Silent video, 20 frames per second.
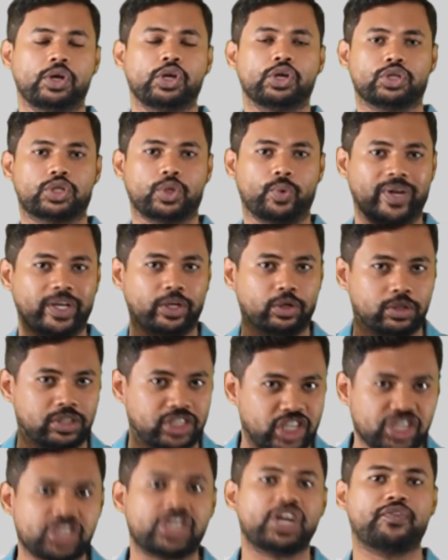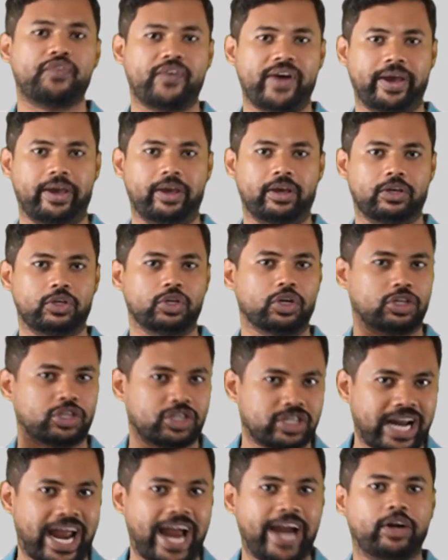So when you justify your
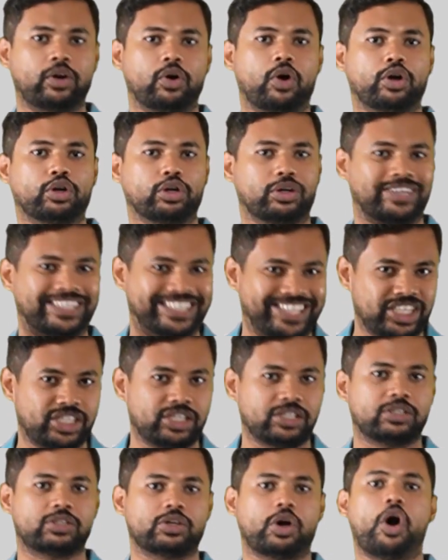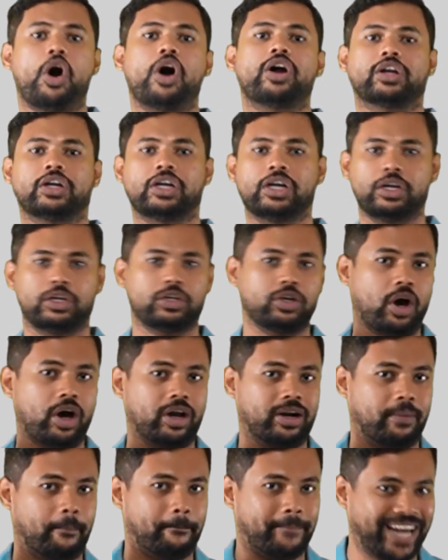stand or your decisions or
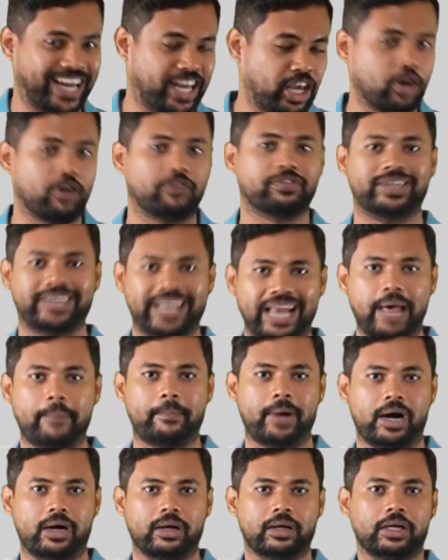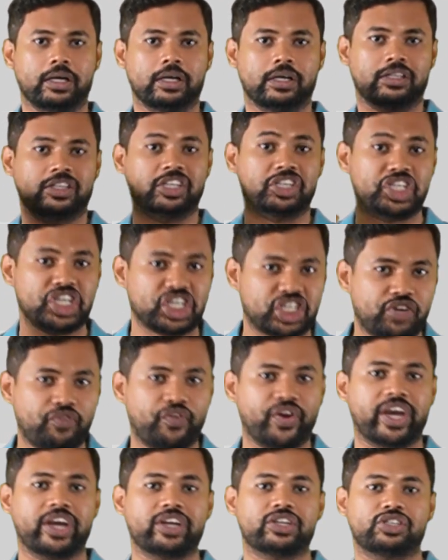your breaking of the dilemma, the
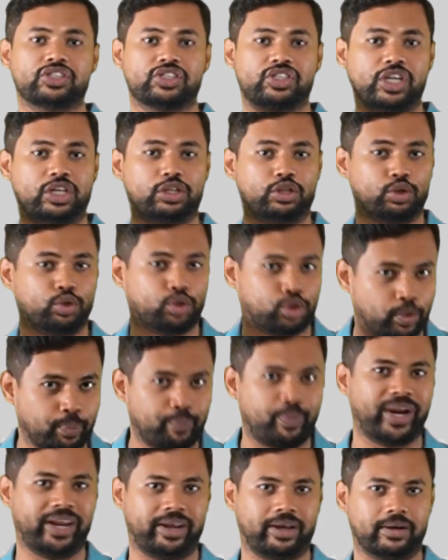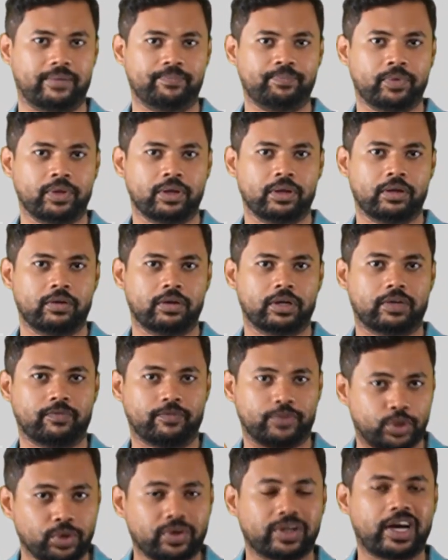justifications that you should bring
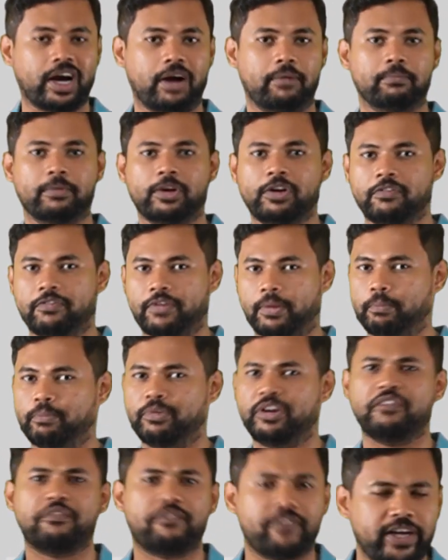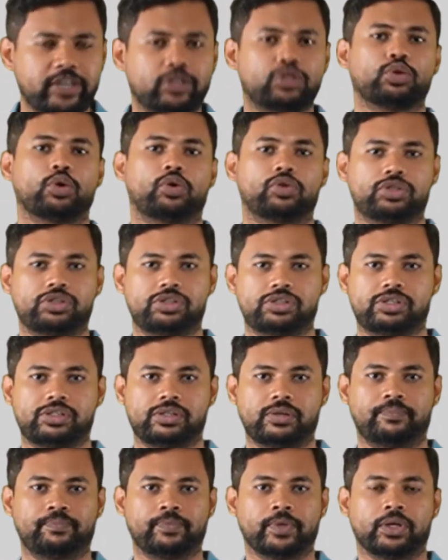should come from different
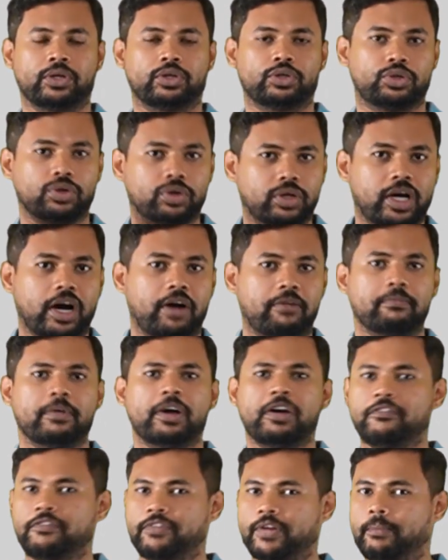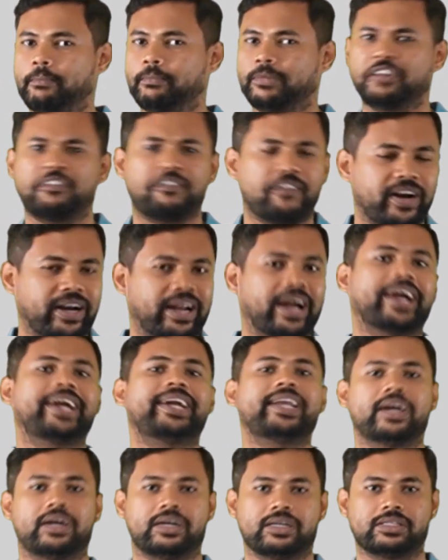sources, should come from different
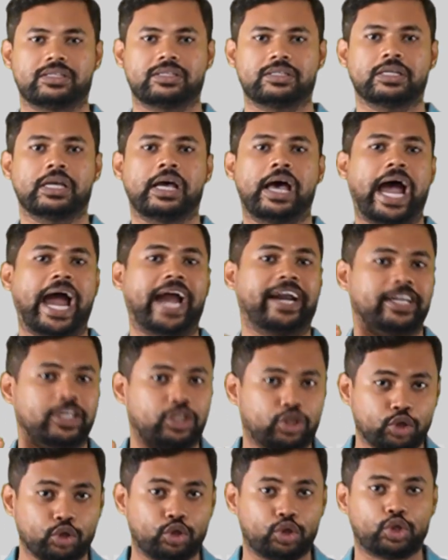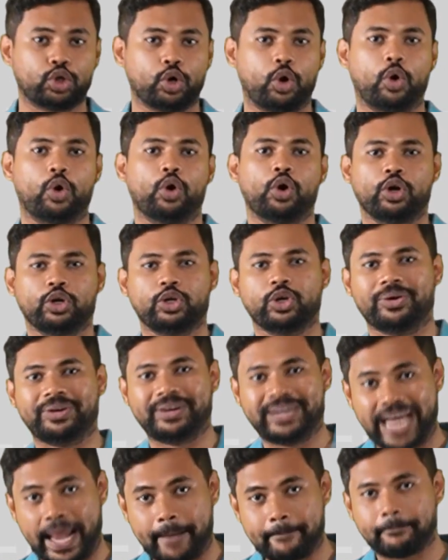ideas, and it should show
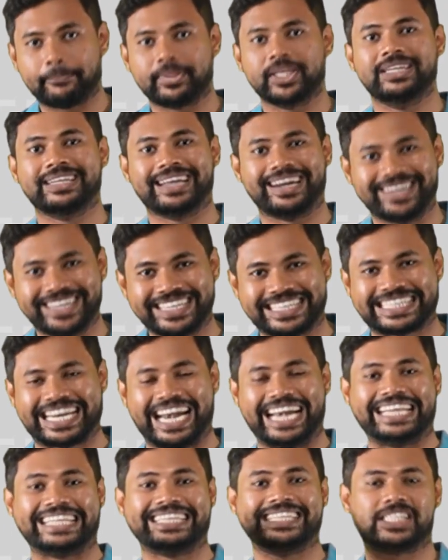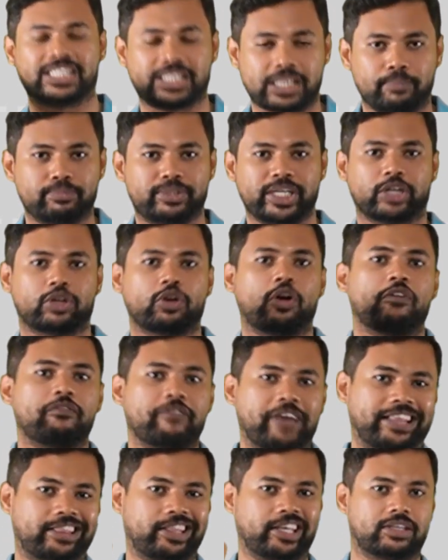your depth in understanding the subject
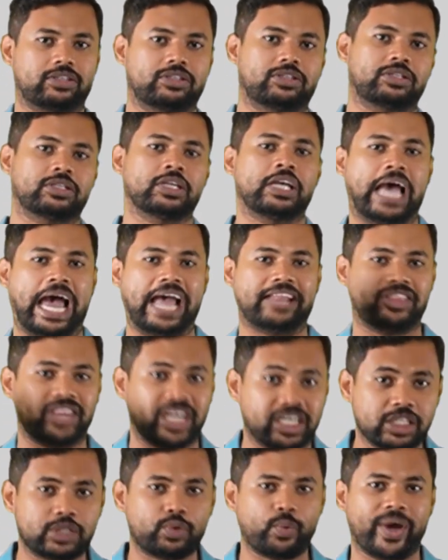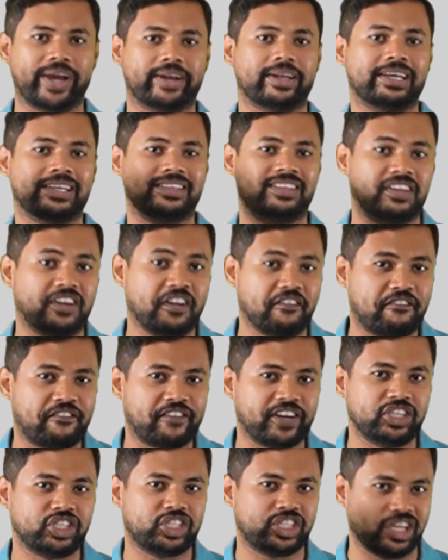of ethics. And that is where the
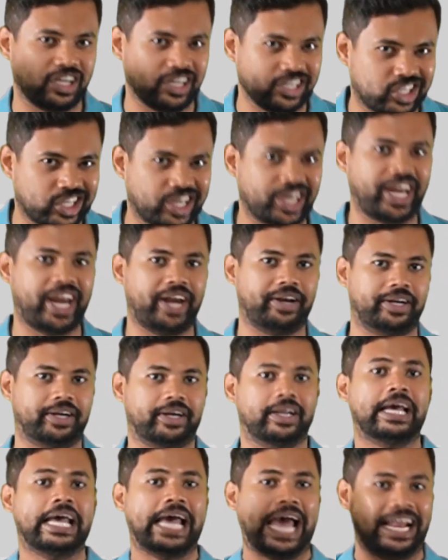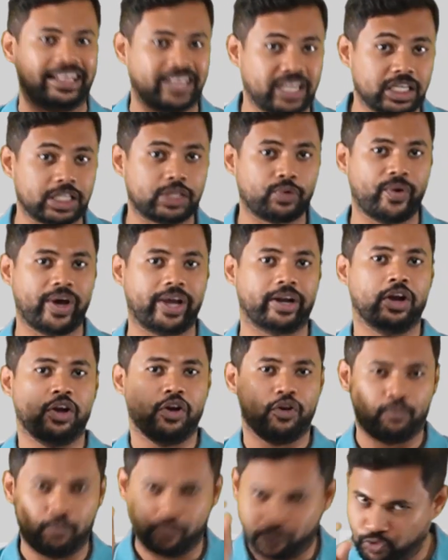differential is created, and that is
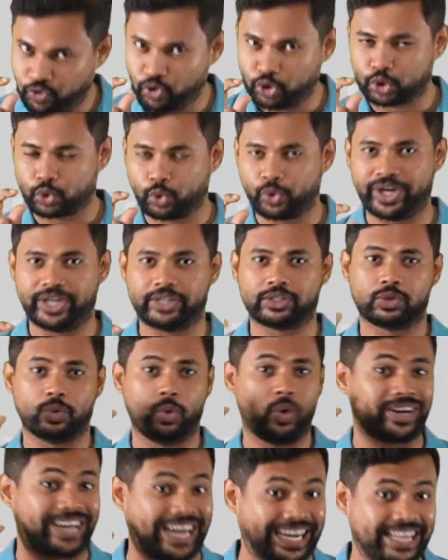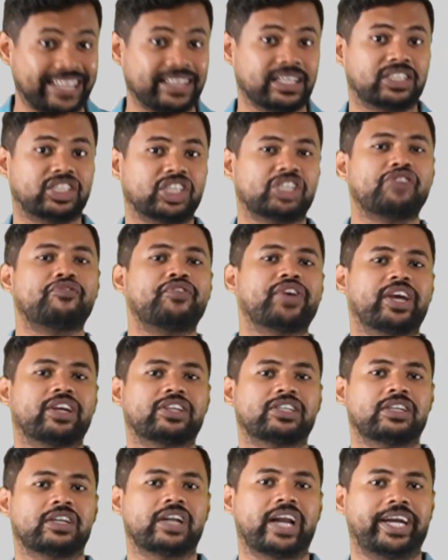where few students who are getting the
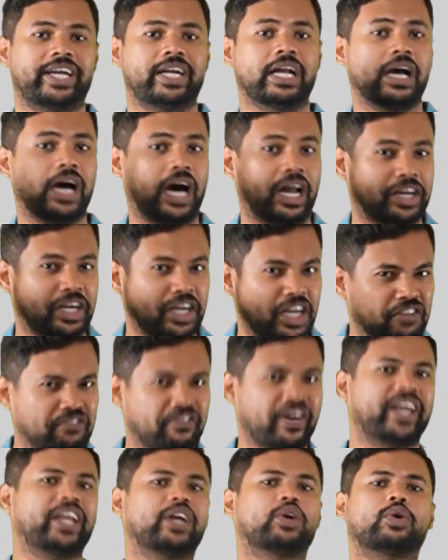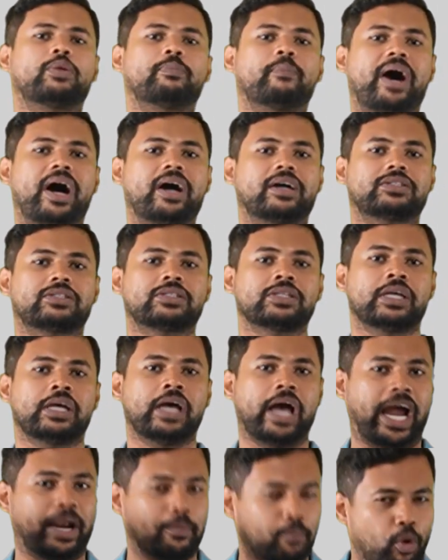justification right are getting very good marks,
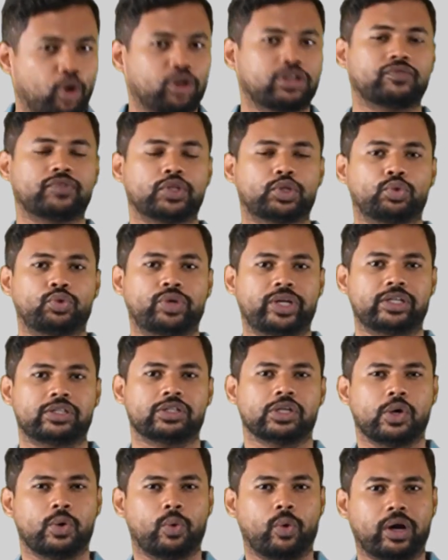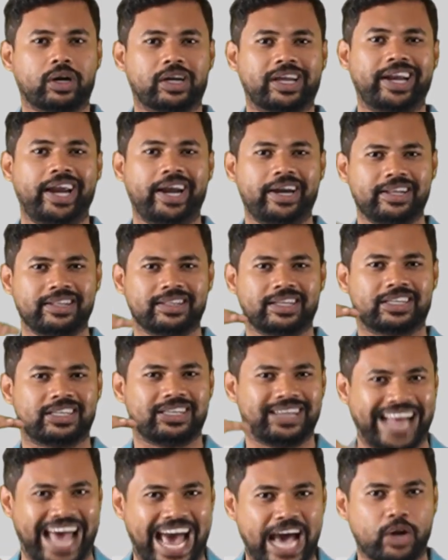and most of the students who are creating that
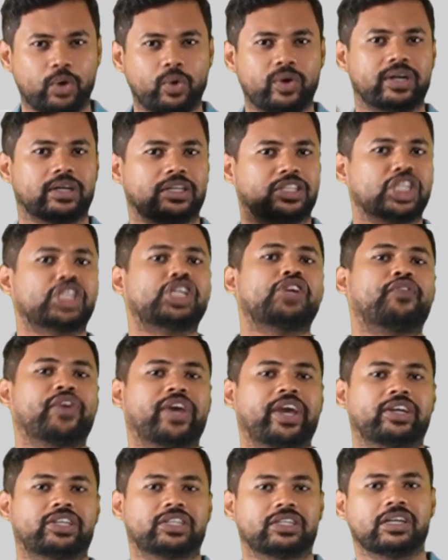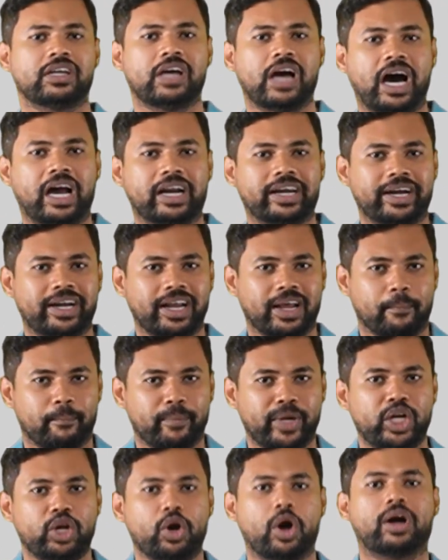narrower justification are getting
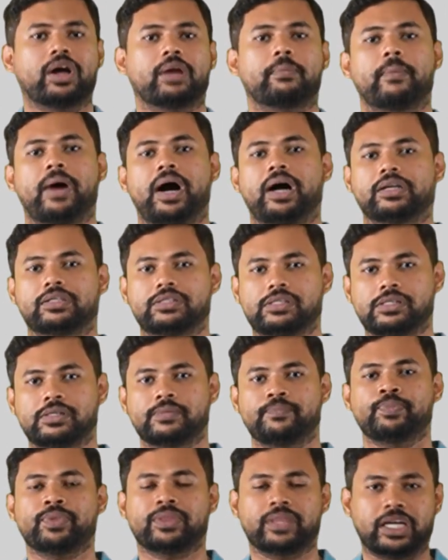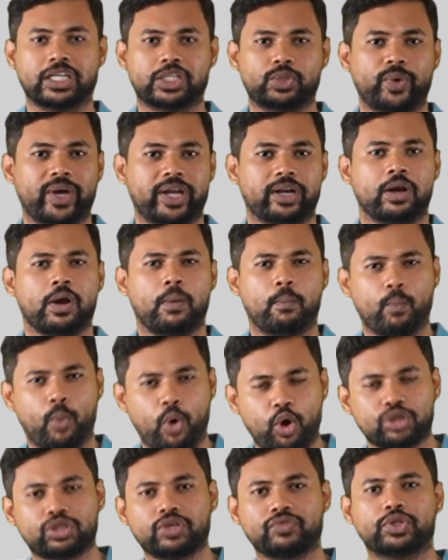mediocre marks. That is where
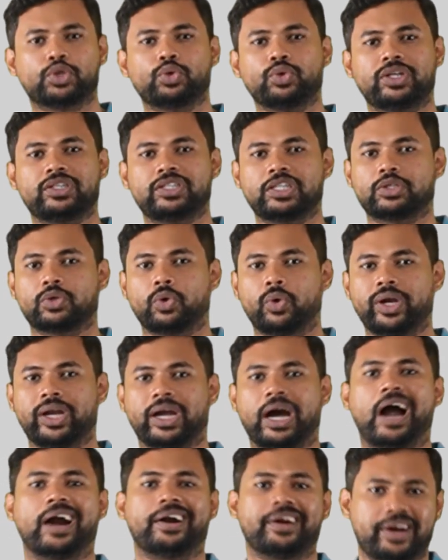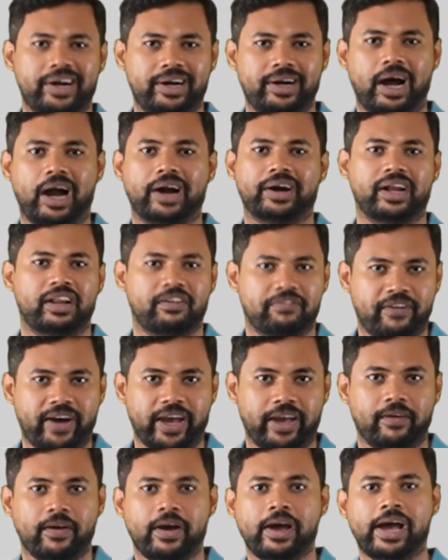most of the students are scoring 100,
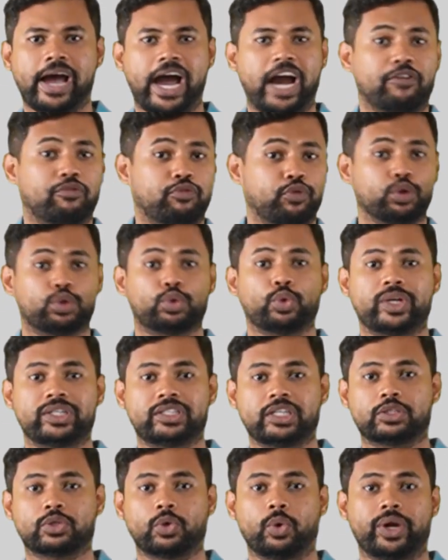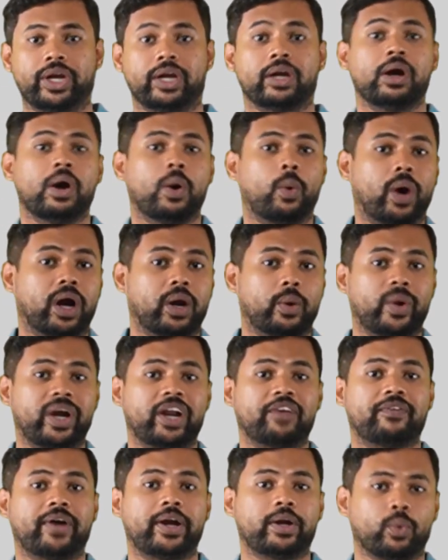105, and few students are scoring
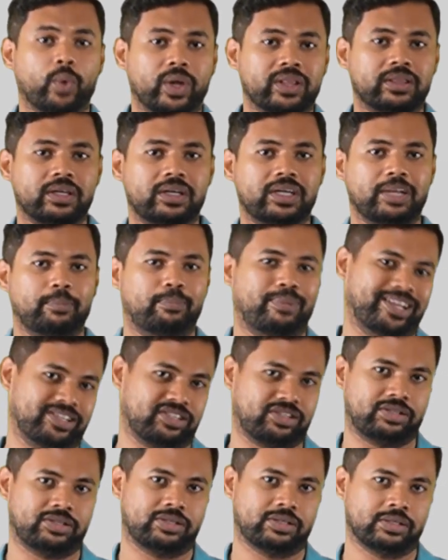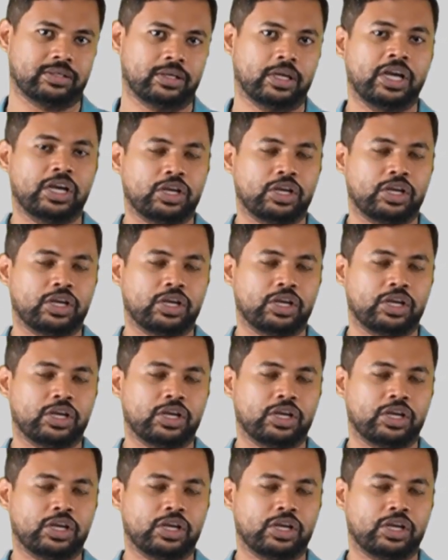125 to 130 plus.